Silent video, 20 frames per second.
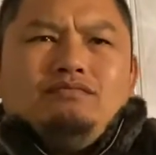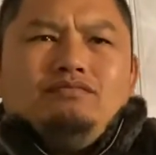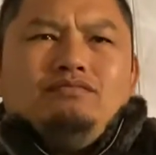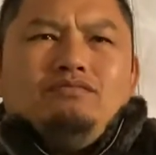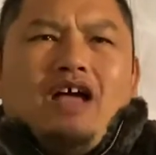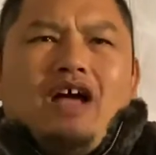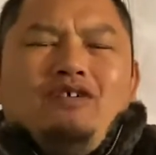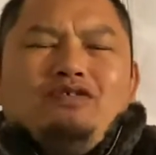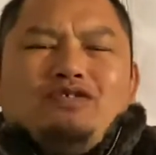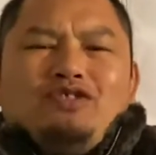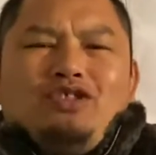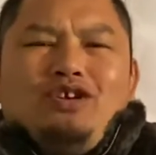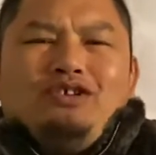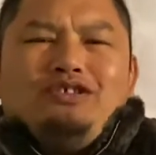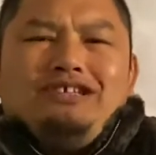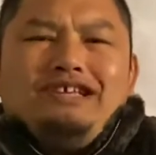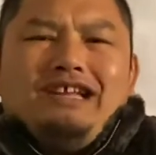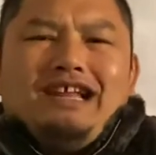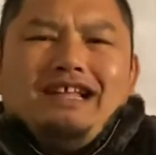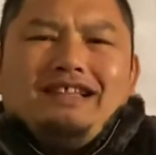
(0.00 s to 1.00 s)
I was
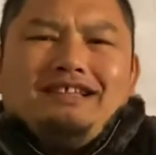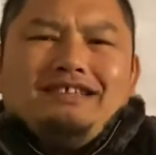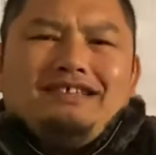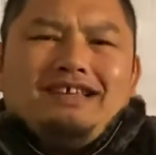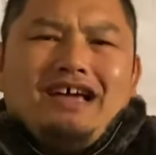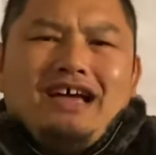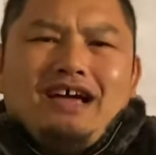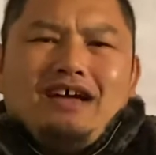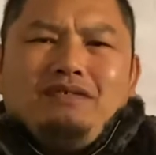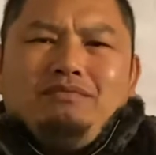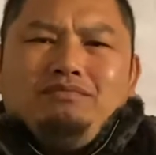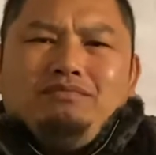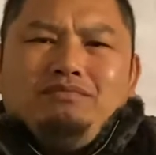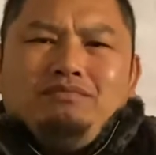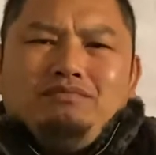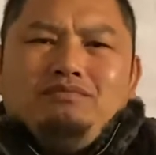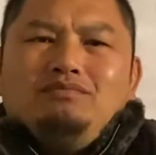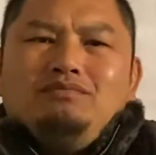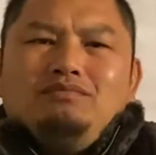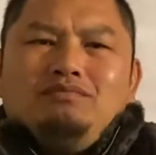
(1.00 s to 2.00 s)
13 at the time.
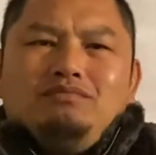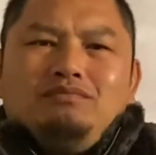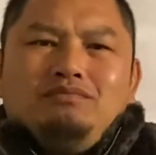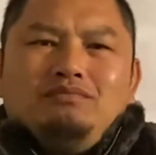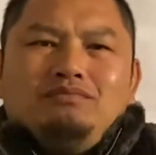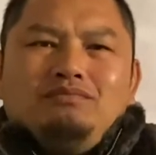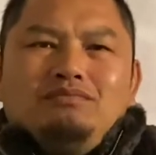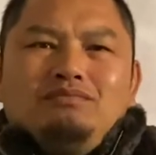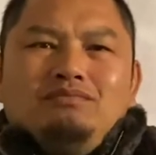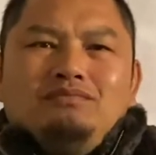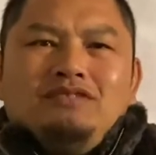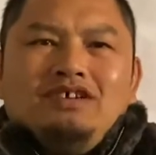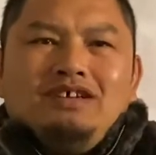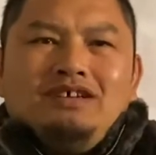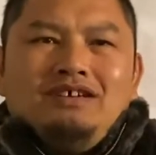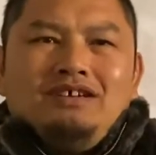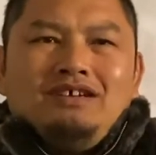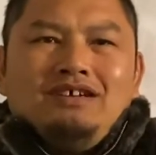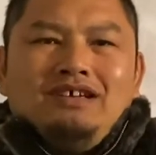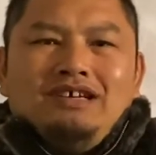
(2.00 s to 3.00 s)

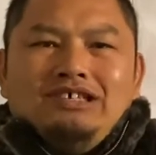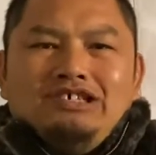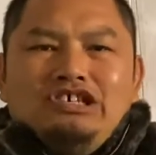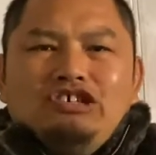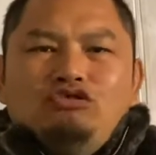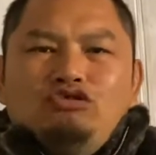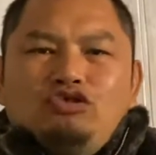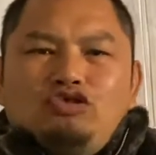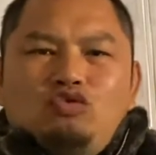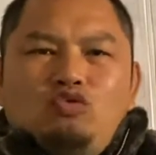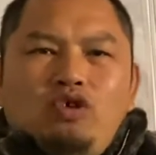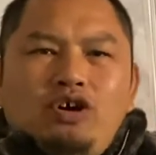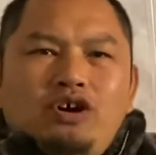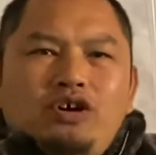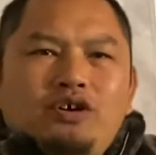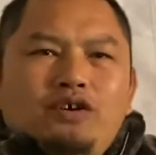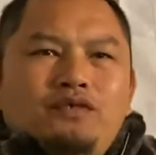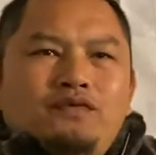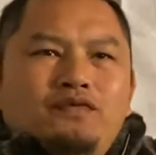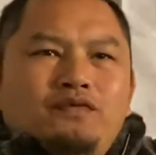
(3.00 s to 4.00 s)
She was
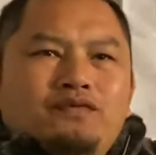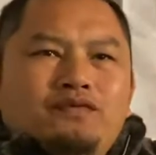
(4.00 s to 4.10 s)
12.